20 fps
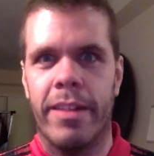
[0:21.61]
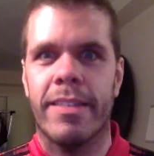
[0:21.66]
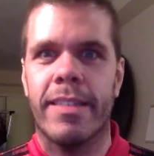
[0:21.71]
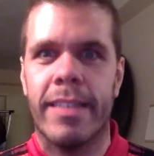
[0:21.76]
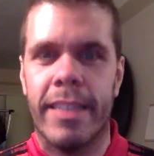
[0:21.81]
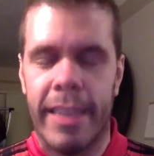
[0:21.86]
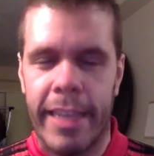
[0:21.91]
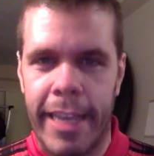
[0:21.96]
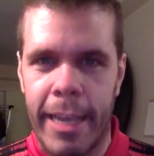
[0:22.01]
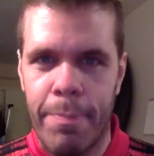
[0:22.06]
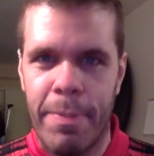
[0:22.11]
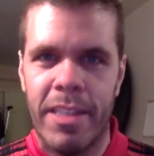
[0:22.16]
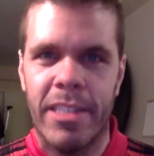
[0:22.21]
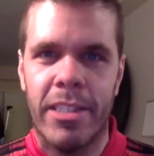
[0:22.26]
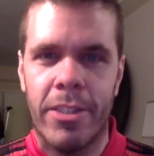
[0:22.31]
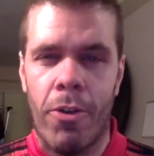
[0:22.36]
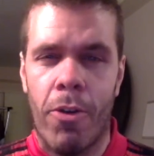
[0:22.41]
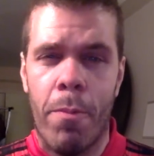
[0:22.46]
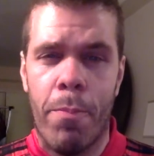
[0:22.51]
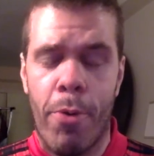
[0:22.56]
Sleep is
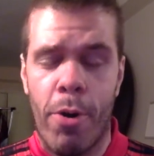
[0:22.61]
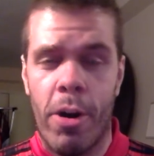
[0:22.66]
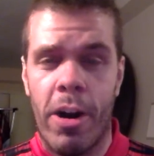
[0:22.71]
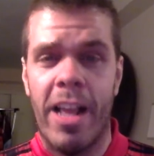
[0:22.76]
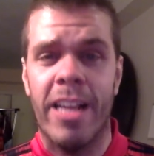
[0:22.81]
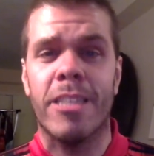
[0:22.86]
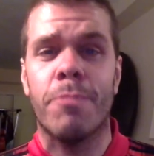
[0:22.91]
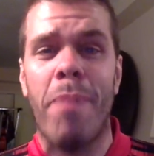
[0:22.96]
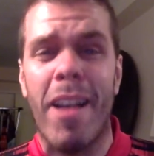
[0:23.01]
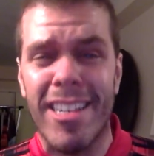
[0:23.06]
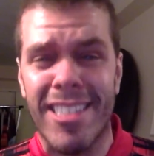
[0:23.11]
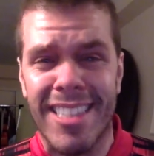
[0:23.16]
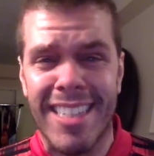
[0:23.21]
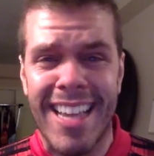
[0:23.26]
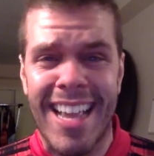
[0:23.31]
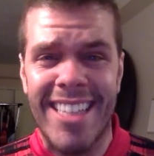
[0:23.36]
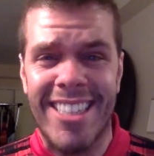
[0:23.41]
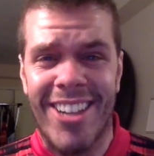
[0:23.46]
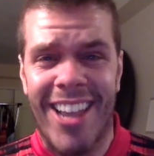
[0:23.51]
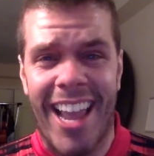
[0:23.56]
so important, especially
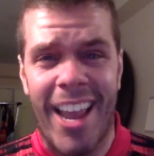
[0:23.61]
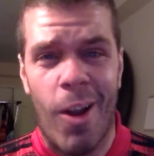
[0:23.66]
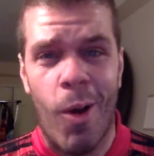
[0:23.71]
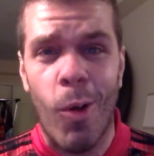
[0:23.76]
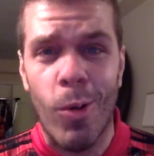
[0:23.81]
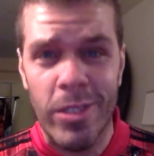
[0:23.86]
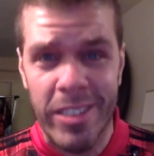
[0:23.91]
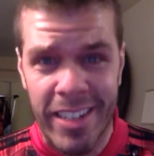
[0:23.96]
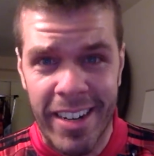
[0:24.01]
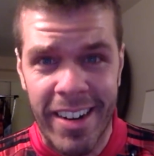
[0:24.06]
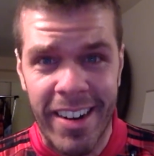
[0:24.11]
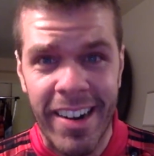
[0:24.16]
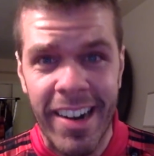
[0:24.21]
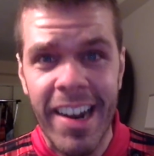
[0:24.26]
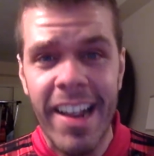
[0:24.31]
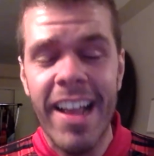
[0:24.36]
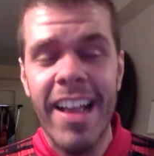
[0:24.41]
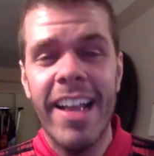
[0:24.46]
as you get older.